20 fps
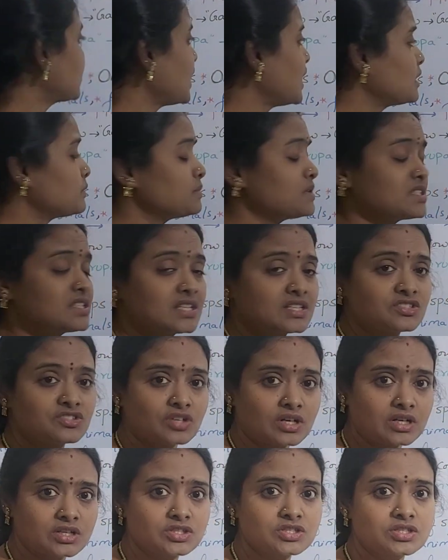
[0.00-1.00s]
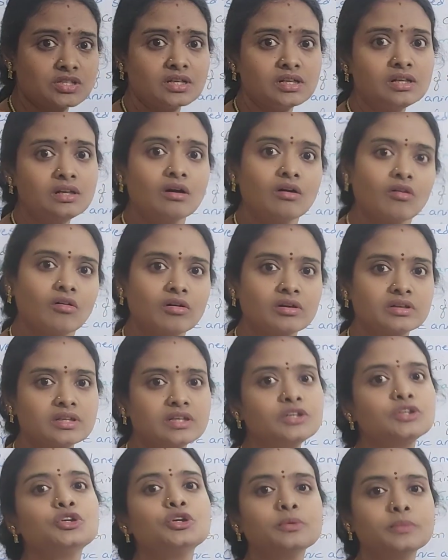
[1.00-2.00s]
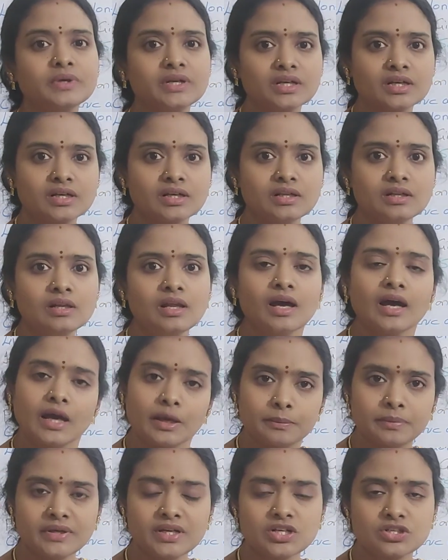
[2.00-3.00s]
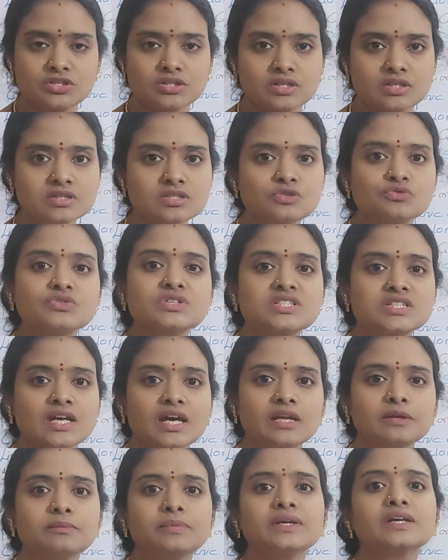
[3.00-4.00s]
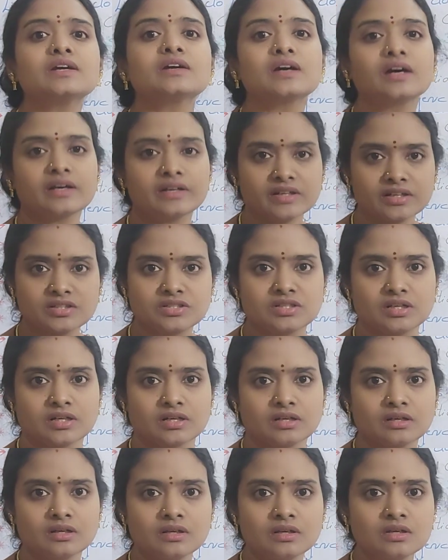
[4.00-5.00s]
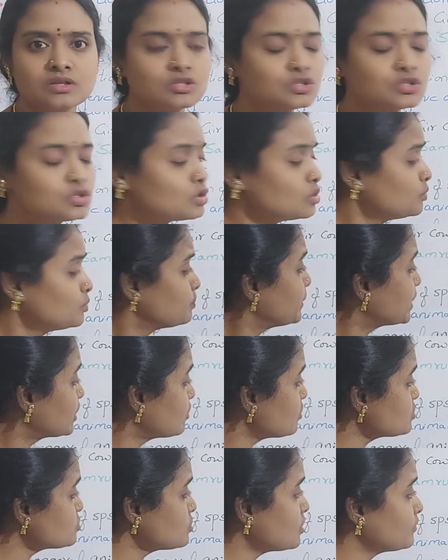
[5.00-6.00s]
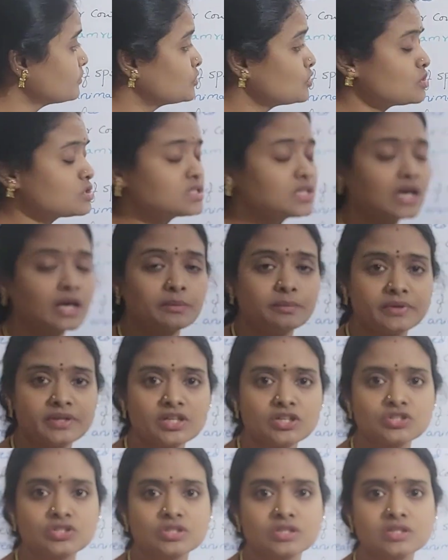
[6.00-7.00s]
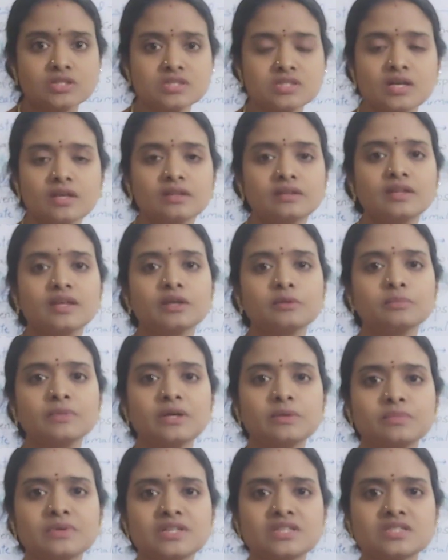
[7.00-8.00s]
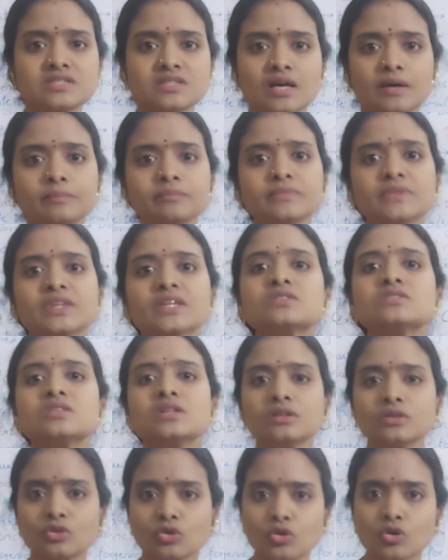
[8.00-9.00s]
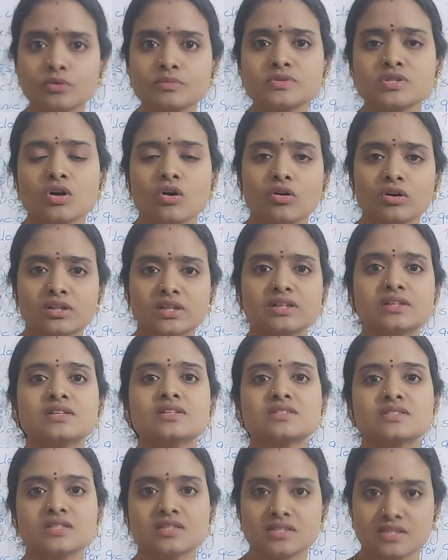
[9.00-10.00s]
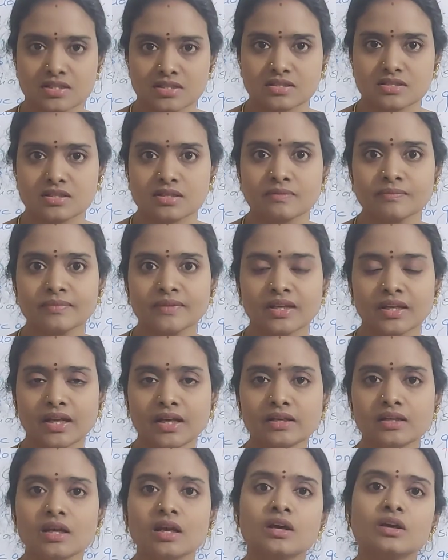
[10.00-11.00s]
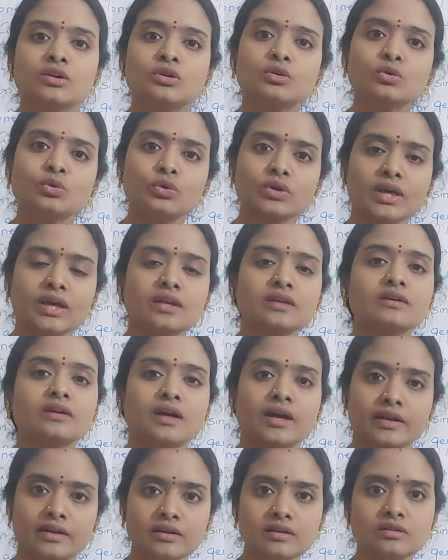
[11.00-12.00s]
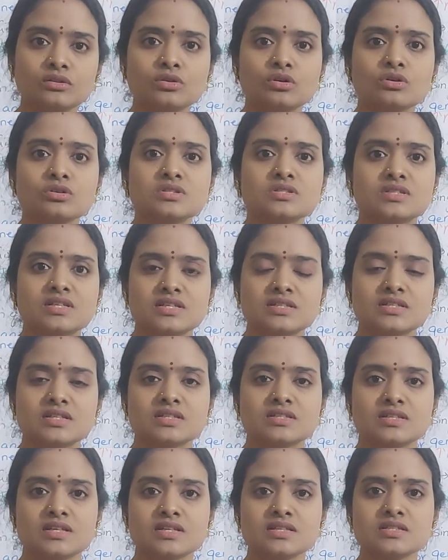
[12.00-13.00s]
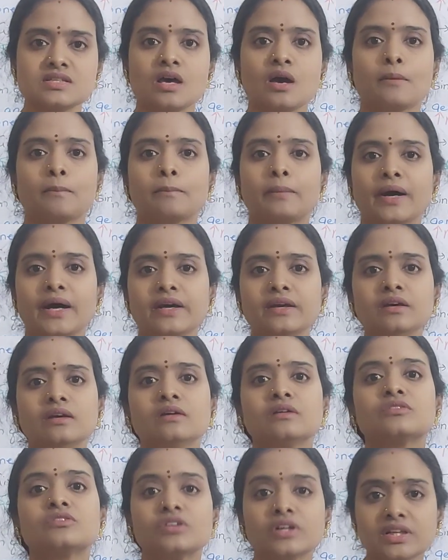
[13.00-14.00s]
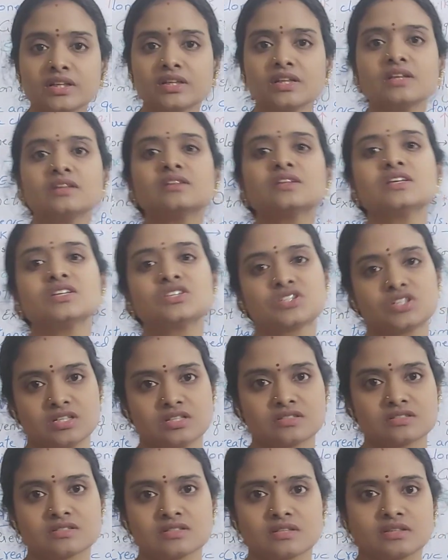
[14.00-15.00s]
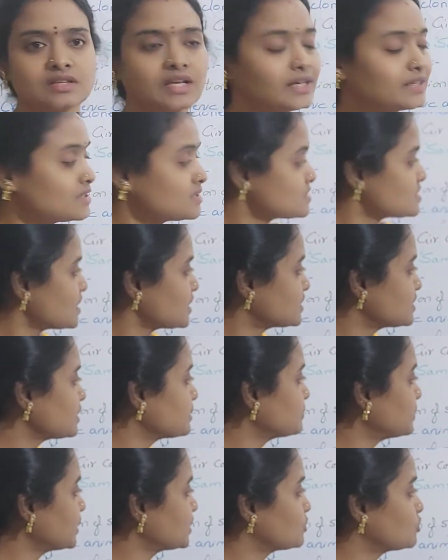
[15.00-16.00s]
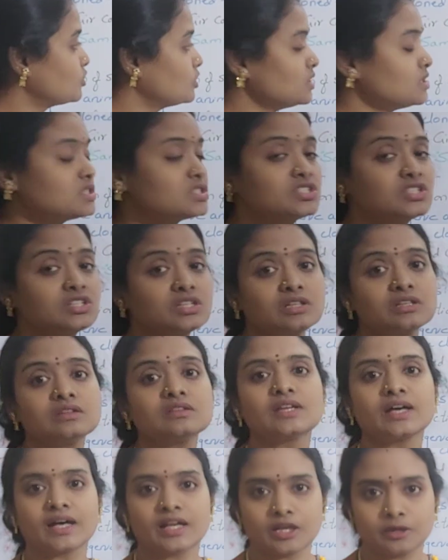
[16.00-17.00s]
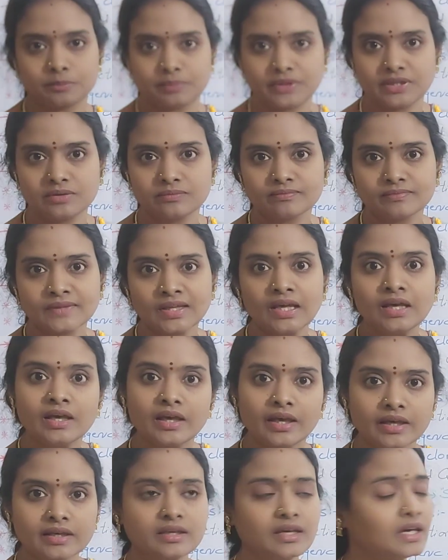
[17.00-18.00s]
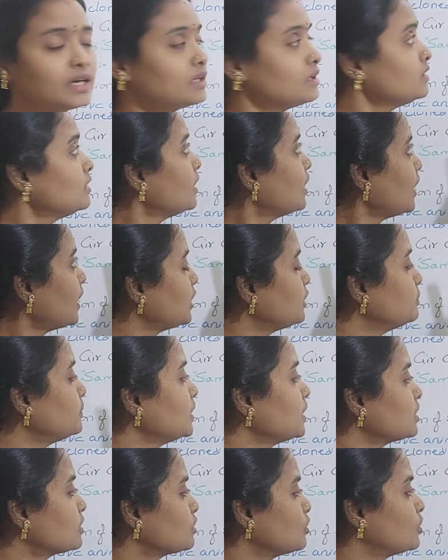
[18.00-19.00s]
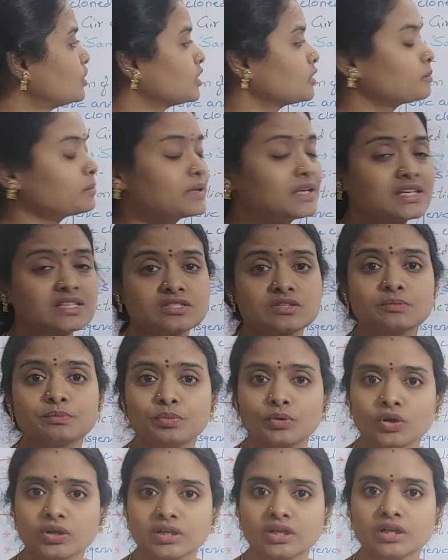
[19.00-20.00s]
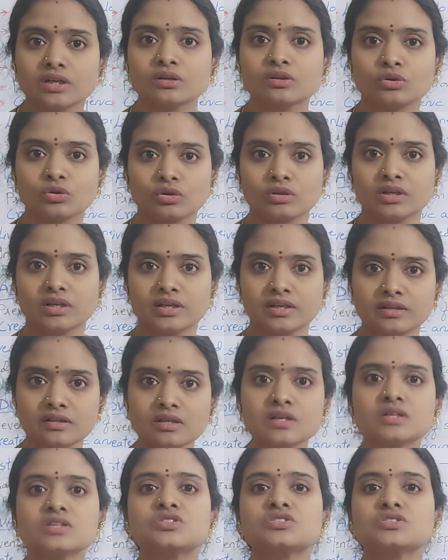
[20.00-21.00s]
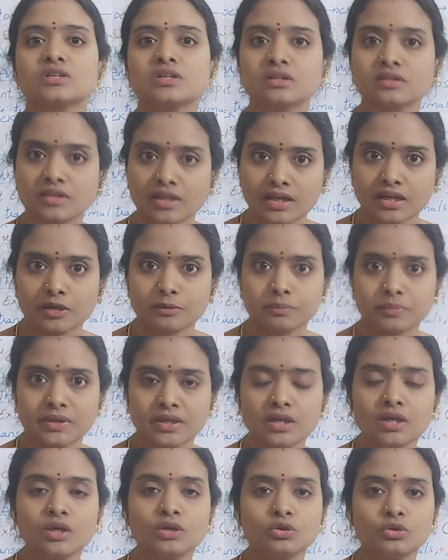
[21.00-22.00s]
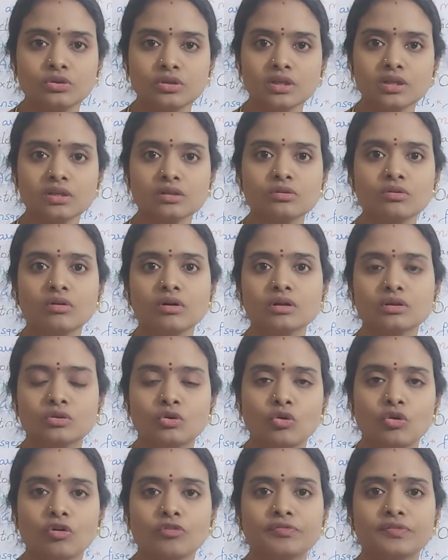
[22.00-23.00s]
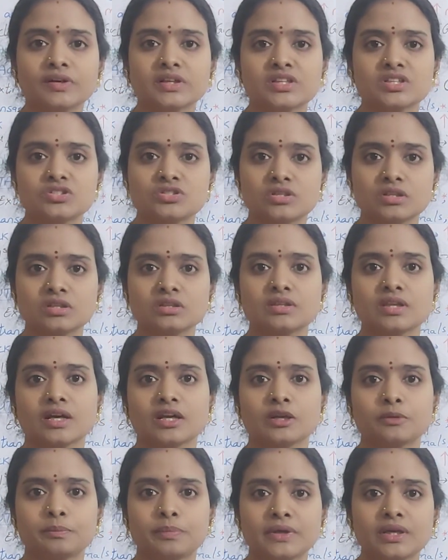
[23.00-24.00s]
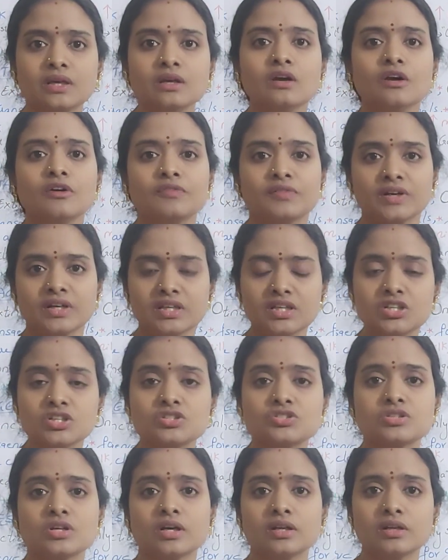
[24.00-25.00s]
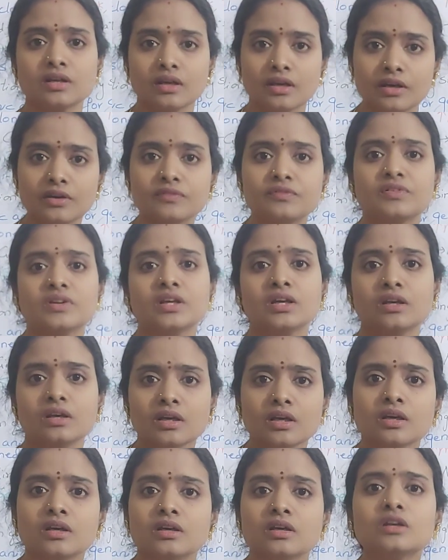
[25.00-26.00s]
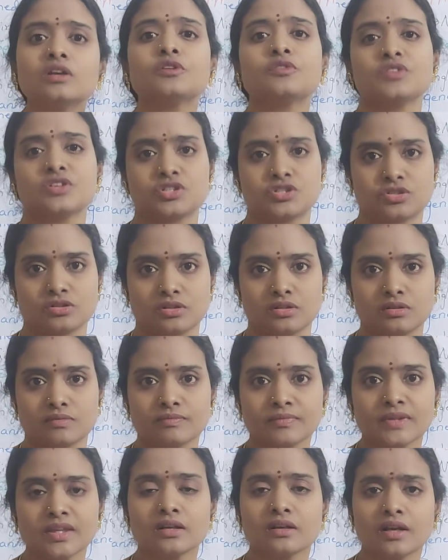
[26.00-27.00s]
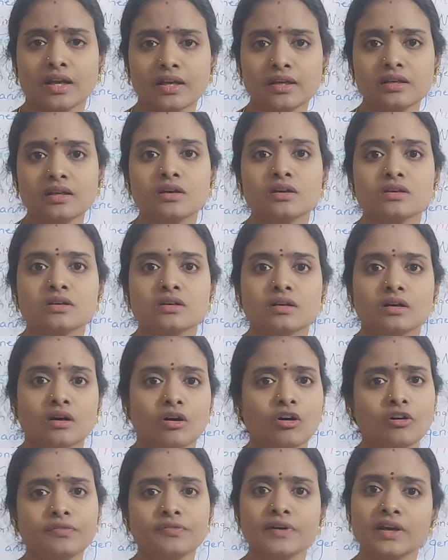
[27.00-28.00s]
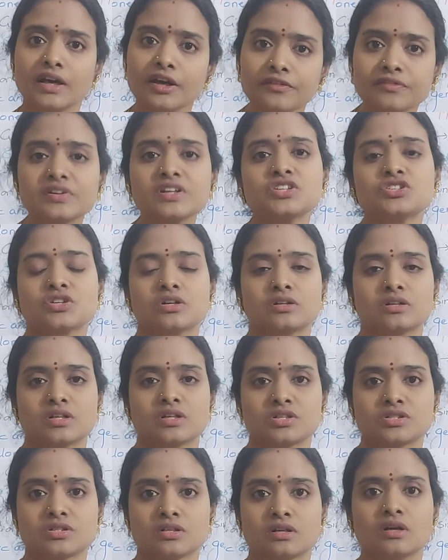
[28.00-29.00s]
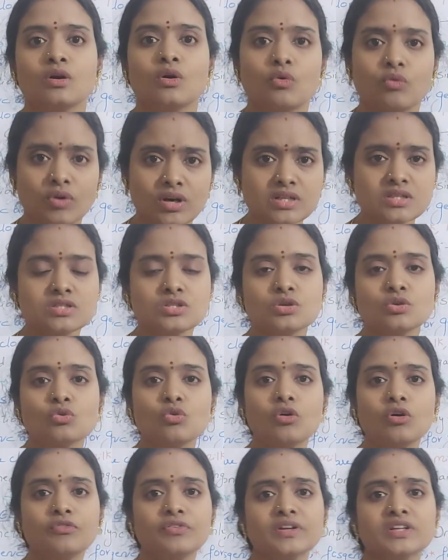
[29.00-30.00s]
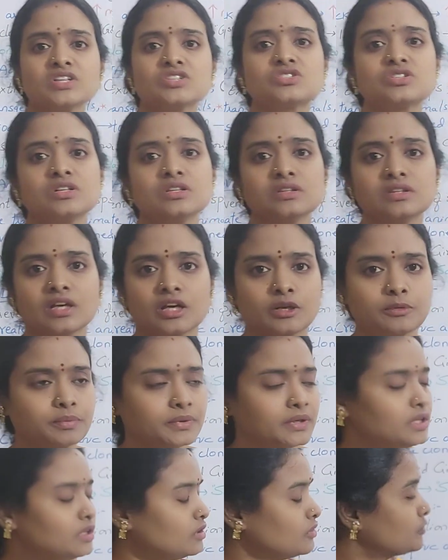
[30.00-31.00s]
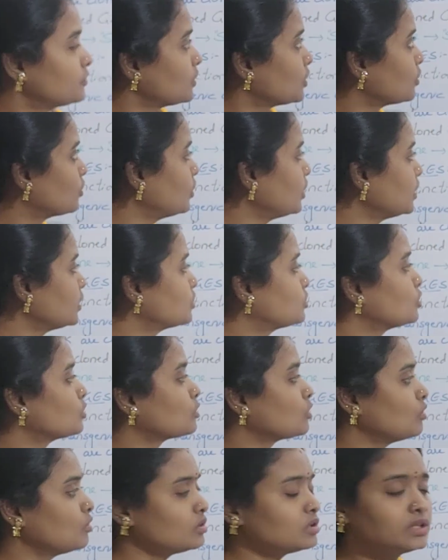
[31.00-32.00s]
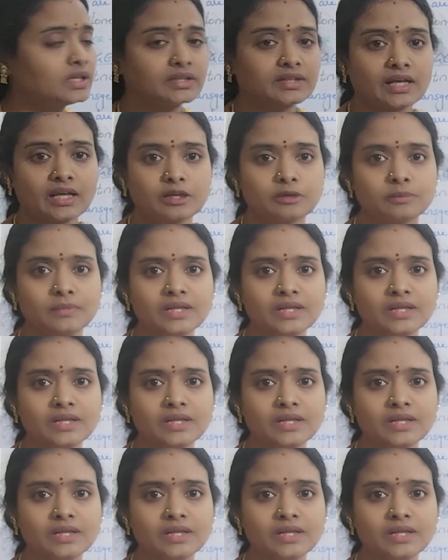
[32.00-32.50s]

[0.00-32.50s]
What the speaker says: be the structural or the numerical aberrations which can be corrected. So because of those aberrations, there may be some syndromes or the diseases, right? You can correct those diseases by treating the genes. That is nothing but your gene therapy. Again, animal cloning plays important role in gene therapy. You need not go for the gene therapy for each and every individual, right? Of every generation. Once you go for the gene therapy, if you are going to clone that animal,